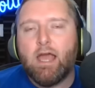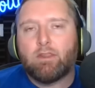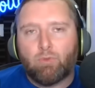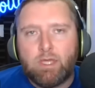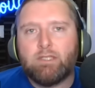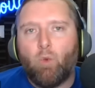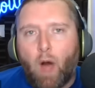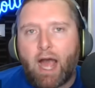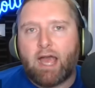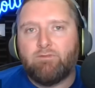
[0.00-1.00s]
the reason
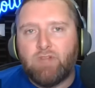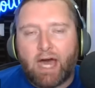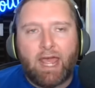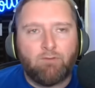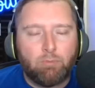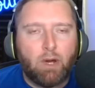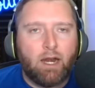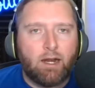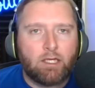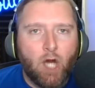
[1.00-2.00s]
why I have not ever brought
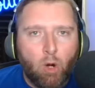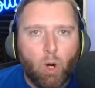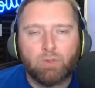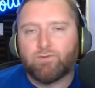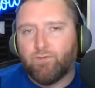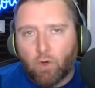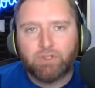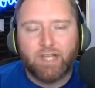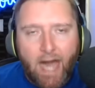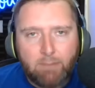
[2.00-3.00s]
on a co-host full
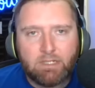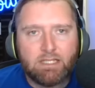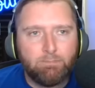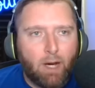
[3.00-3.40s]
time to this